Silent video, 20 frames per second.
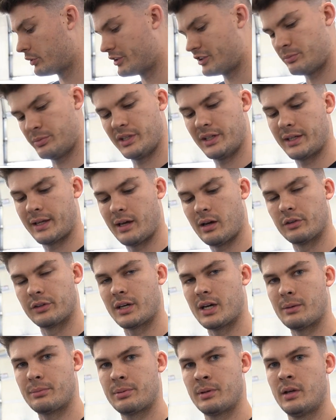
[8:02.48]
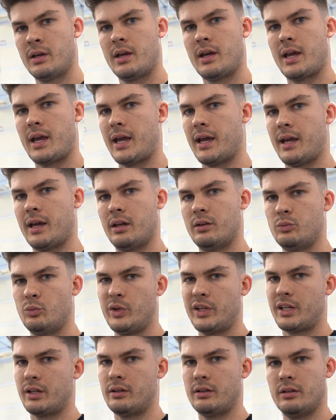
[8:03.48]
is being held up and
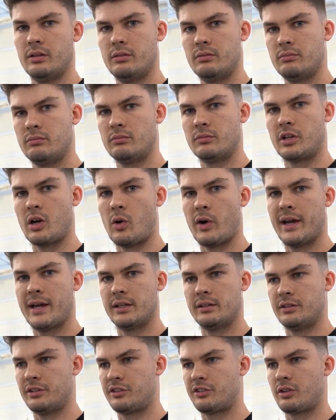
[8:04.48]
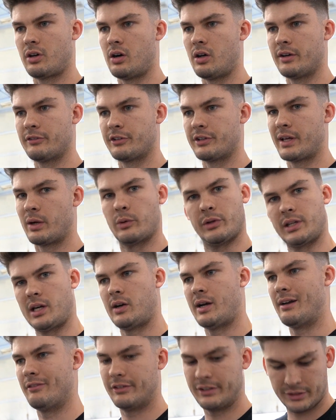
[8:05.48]
we can go ahead and install everything
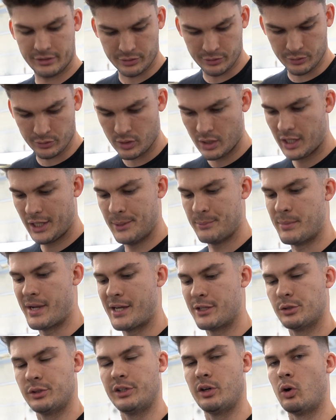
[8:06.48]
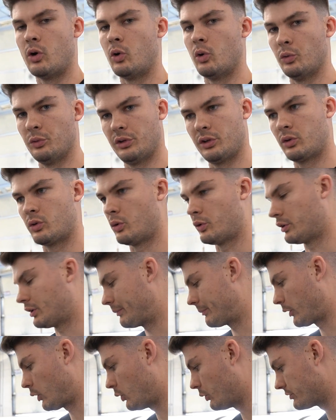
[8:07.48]
without having to manually hold the coil
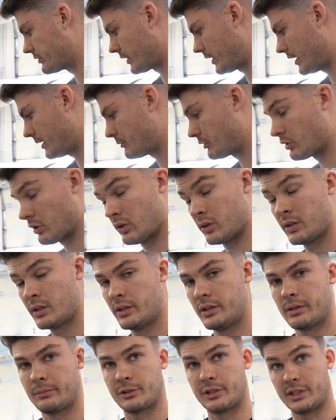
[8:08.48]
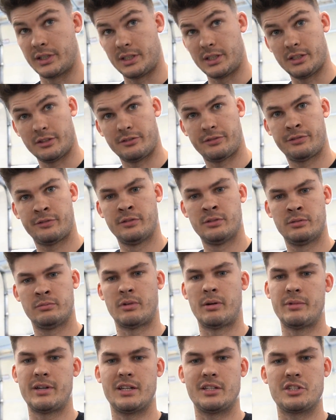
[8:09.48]
up the whole time. So I'm gonna give
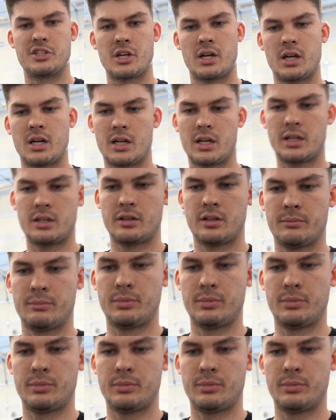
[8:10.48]
my man John the